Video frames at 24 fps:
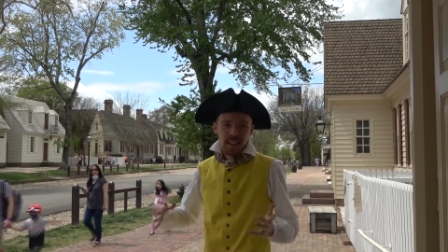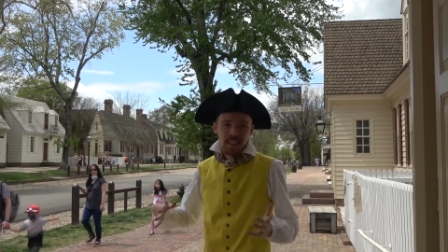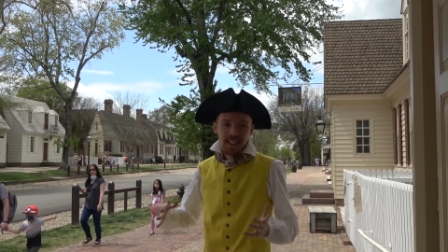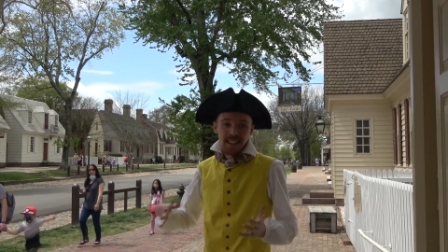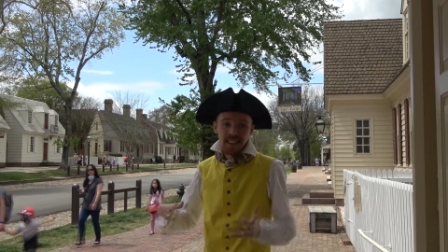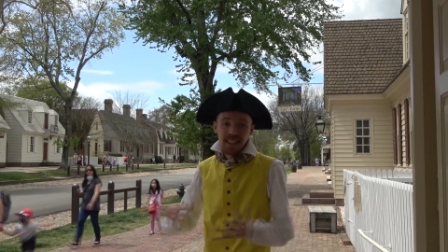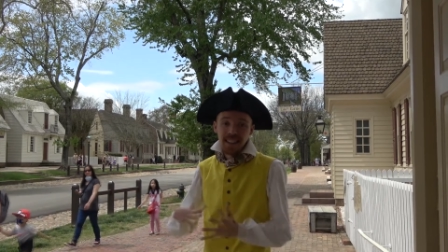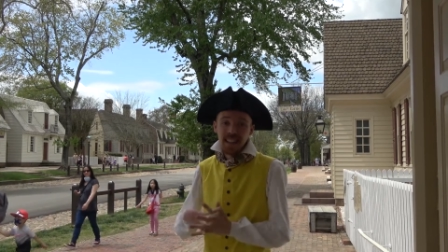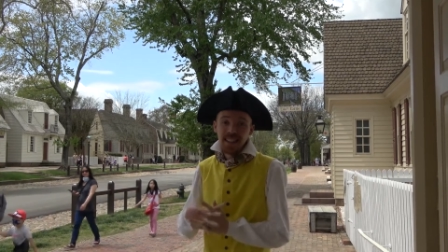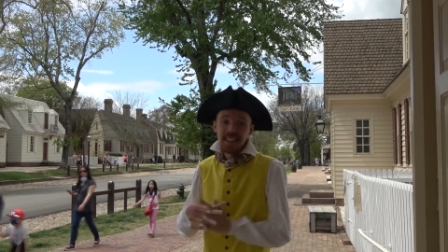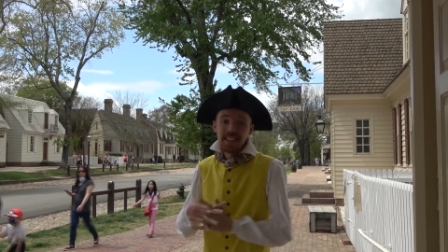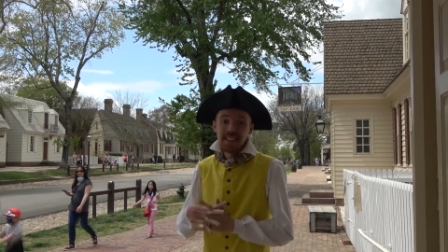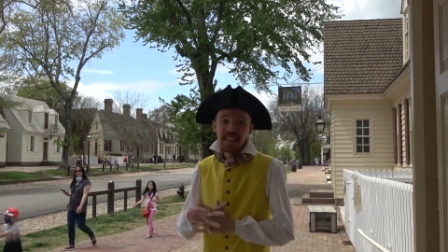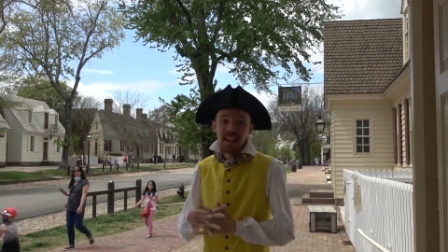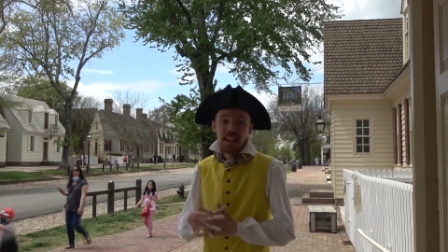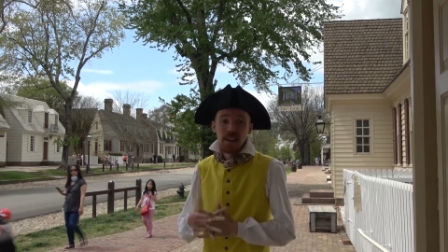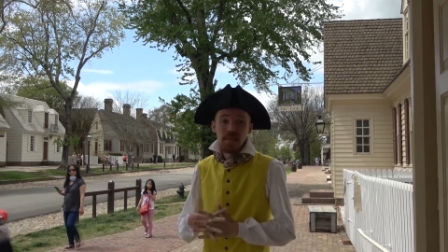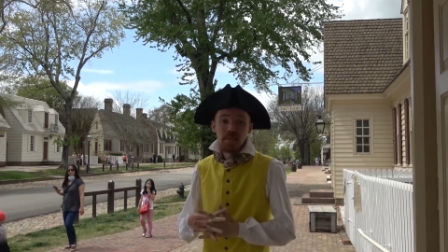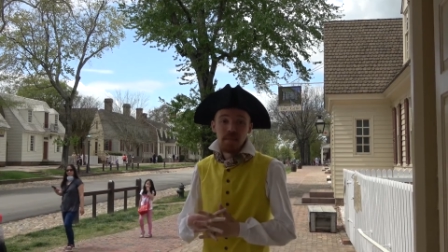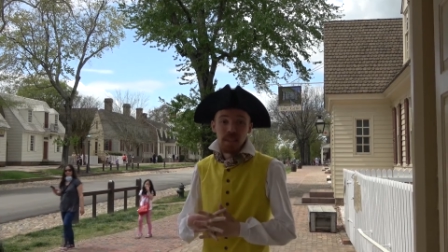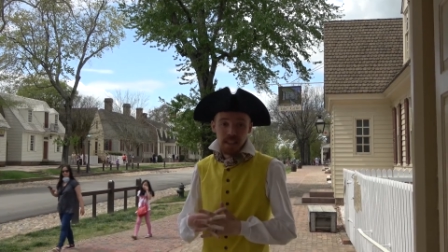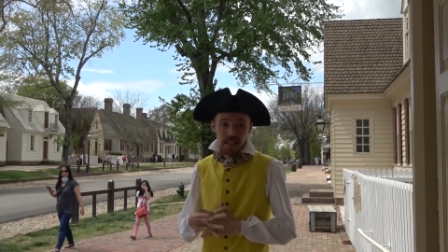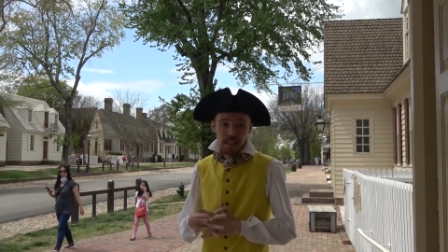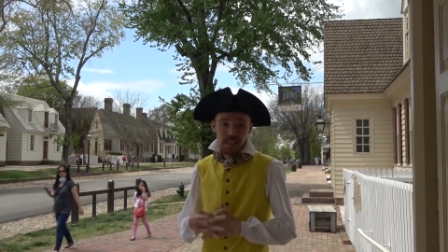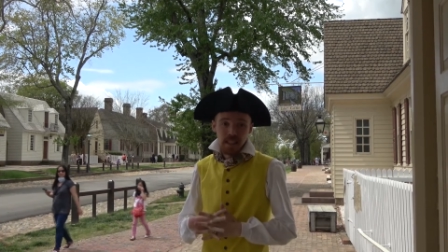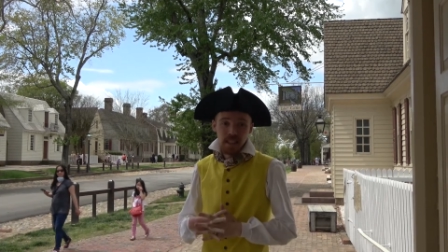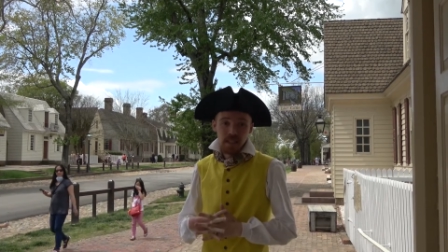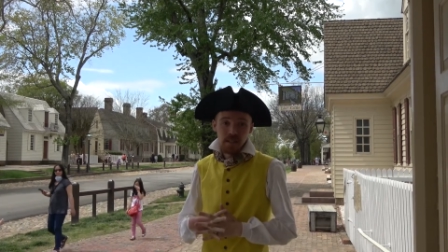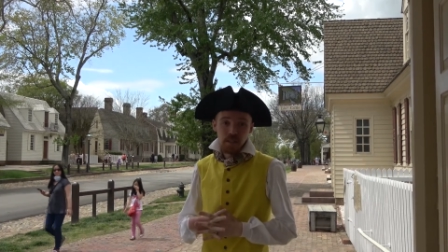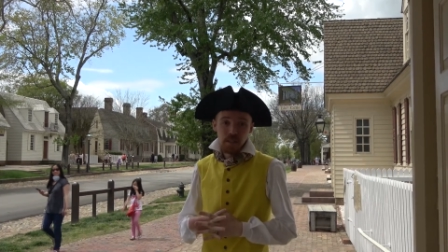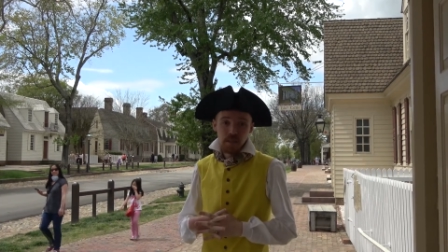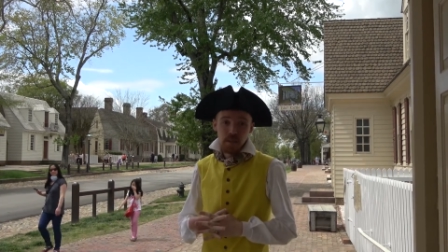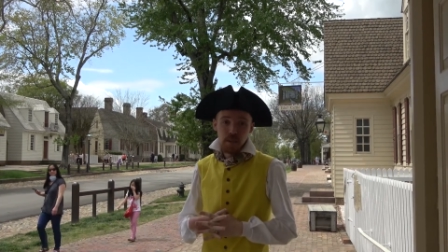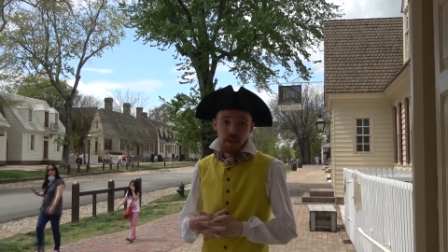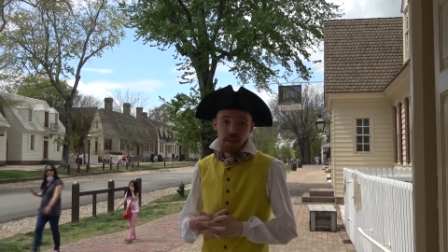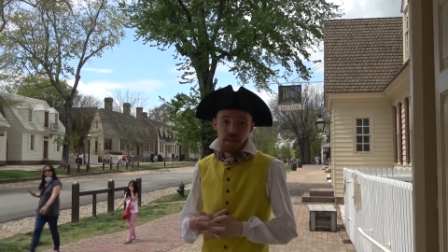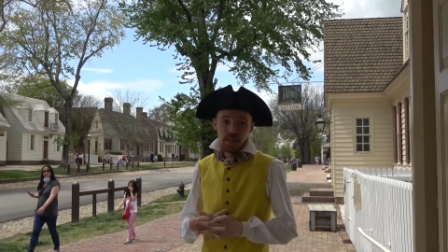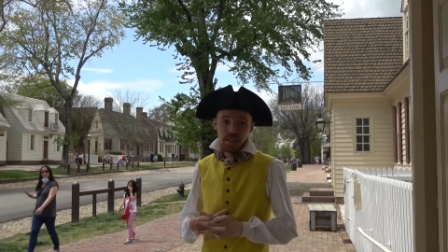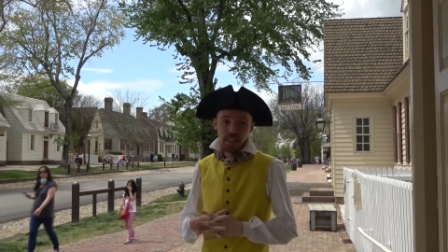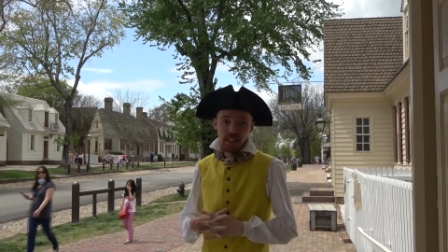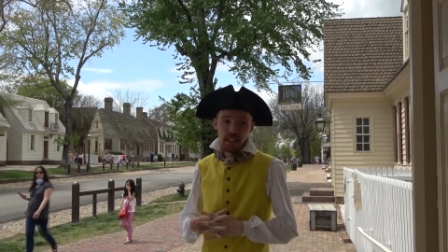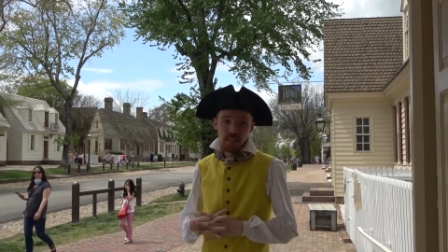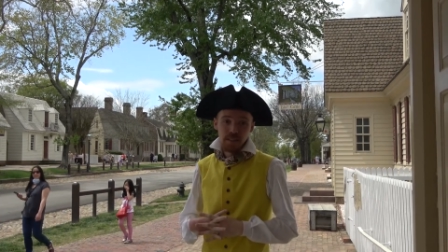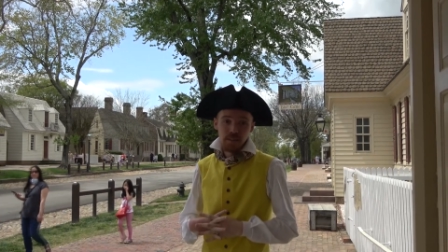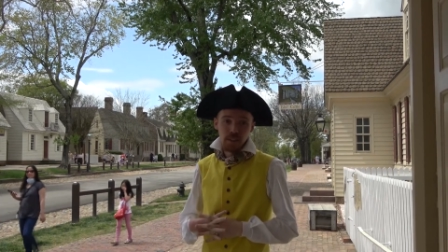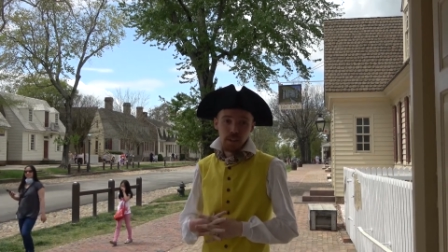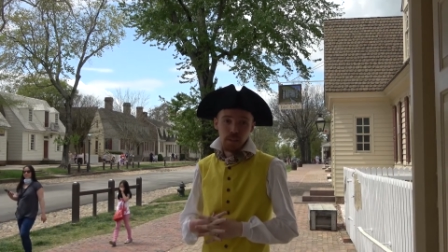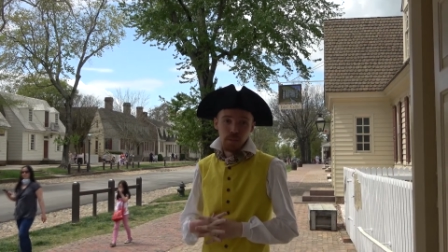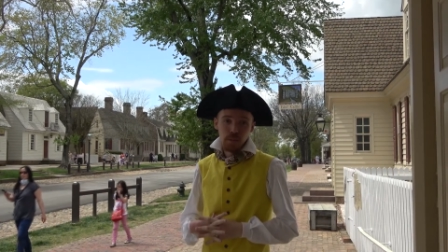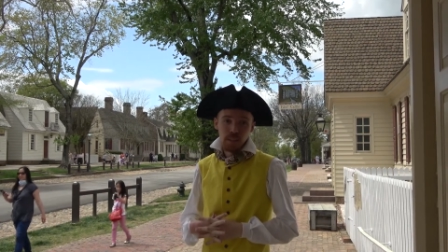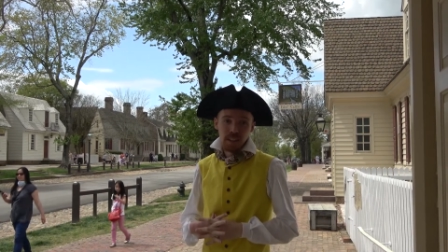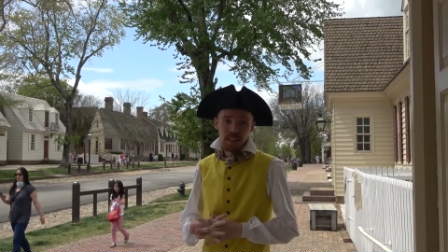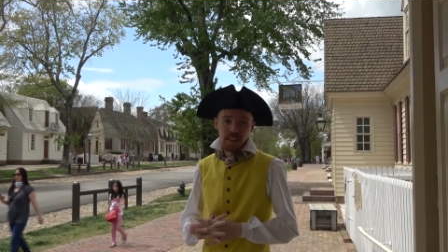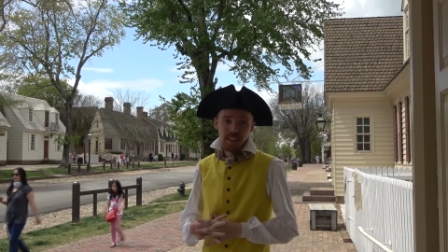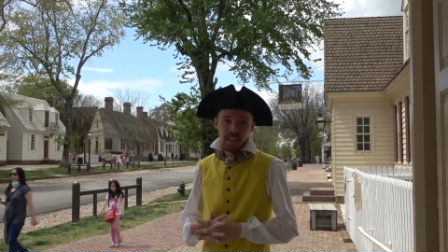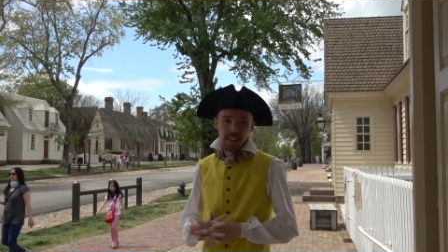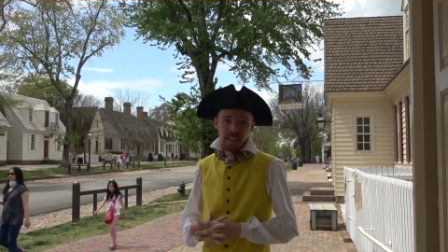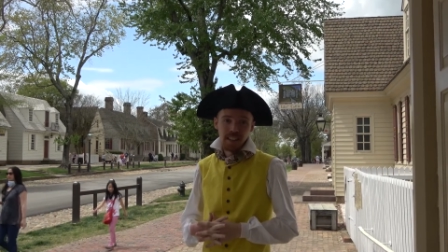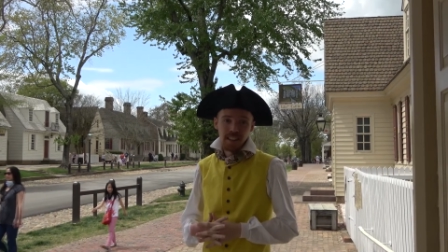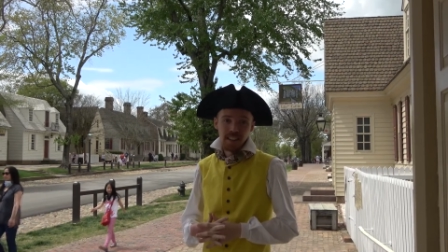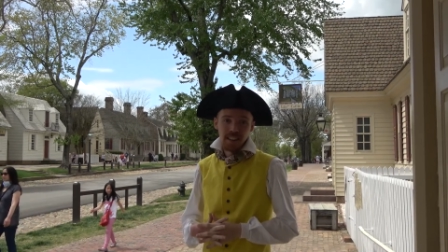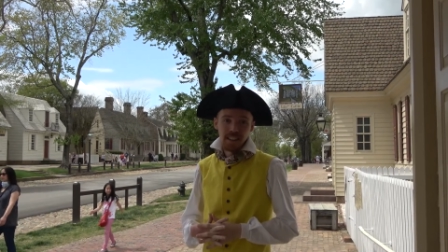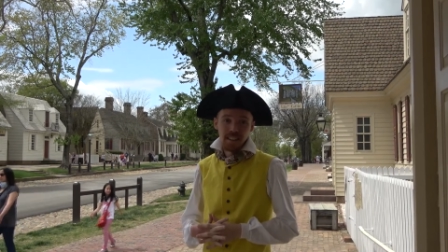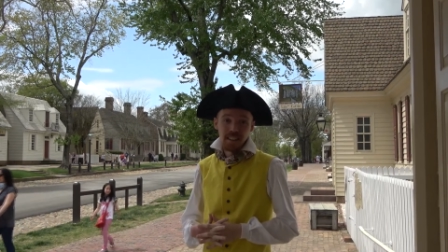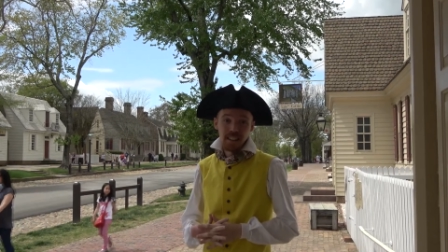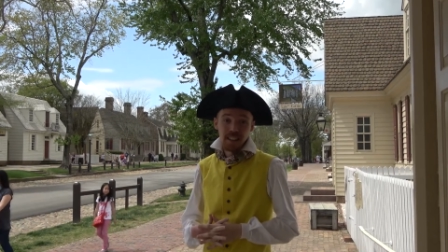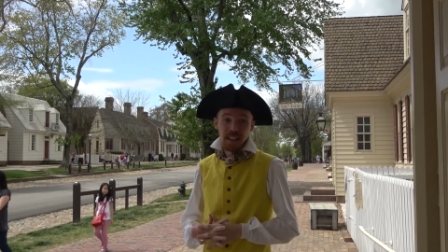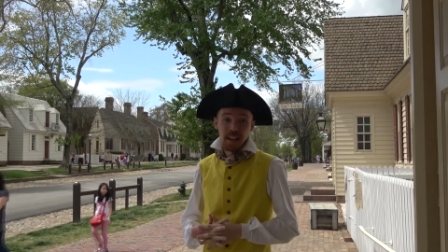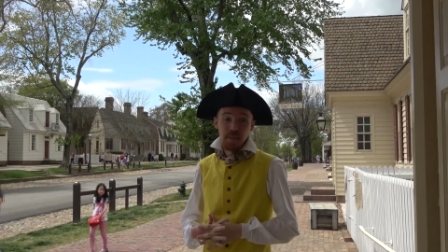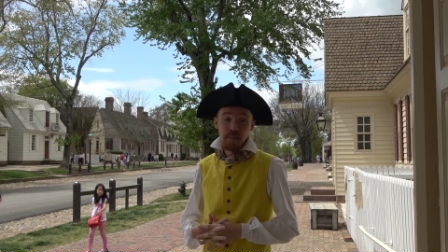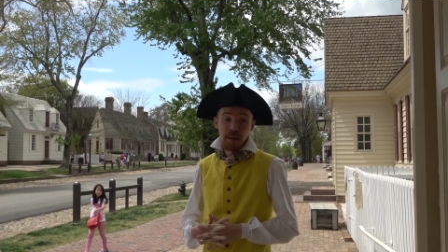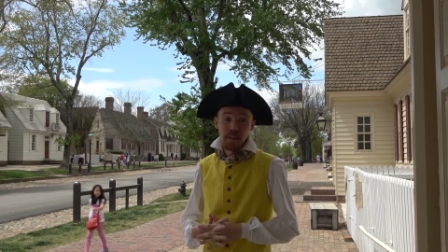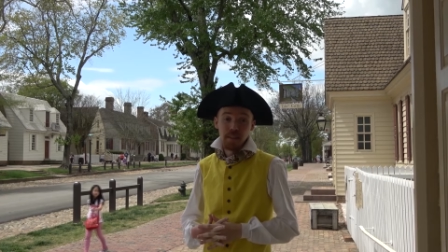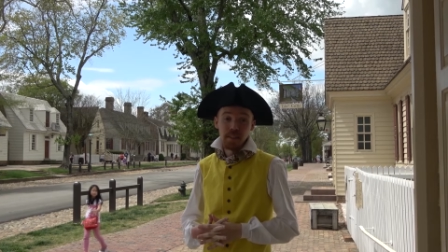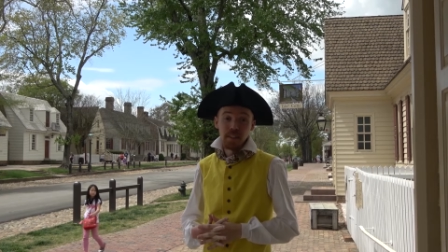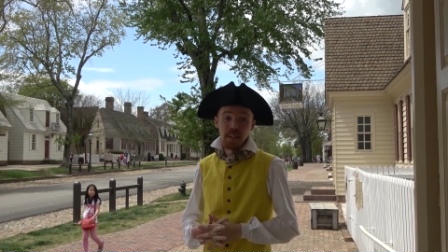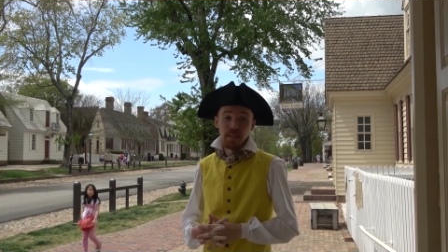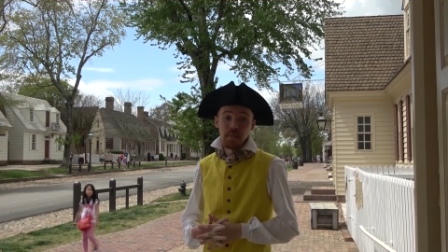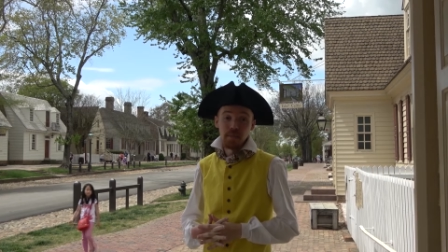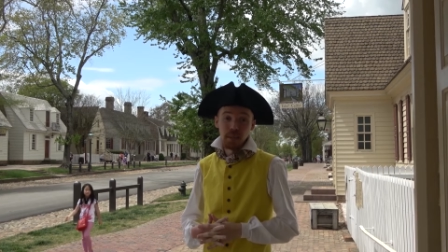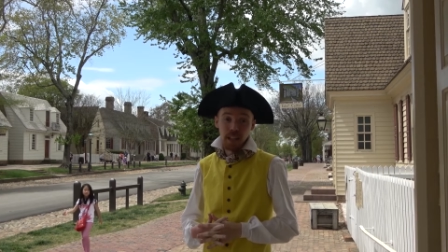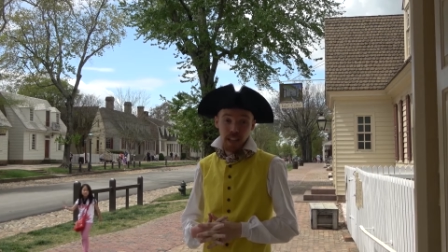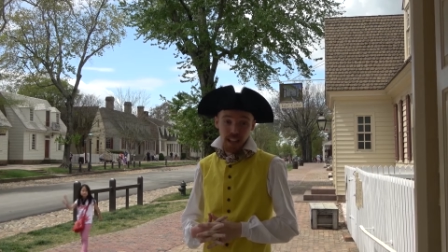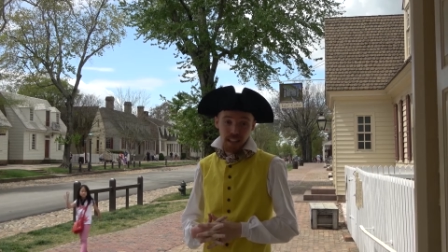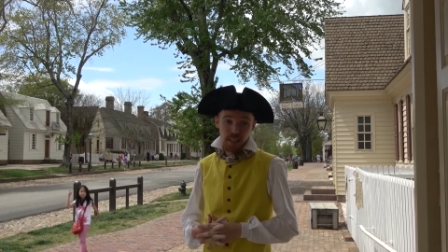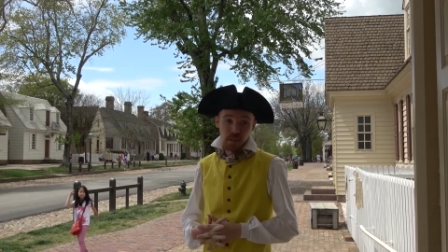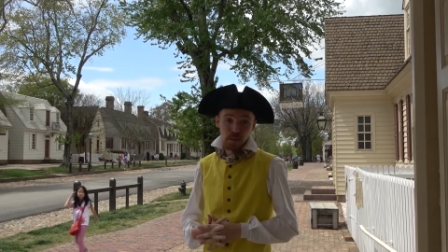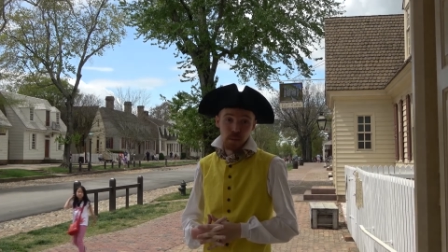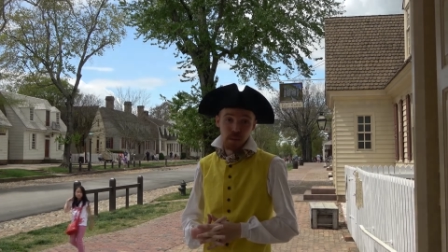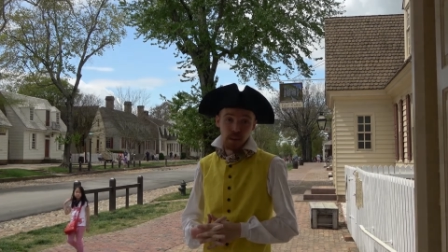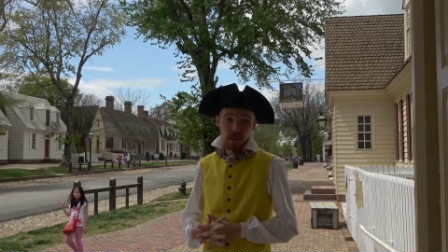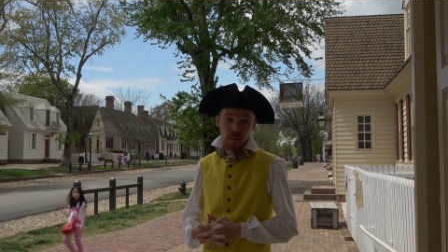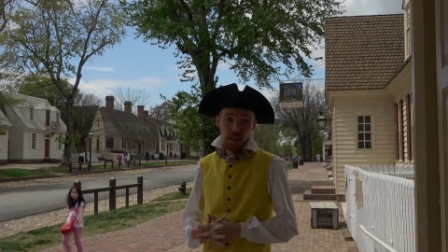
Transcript: Till next time, this is History Buff, TN Photobug signing out, and I'm having a blast with the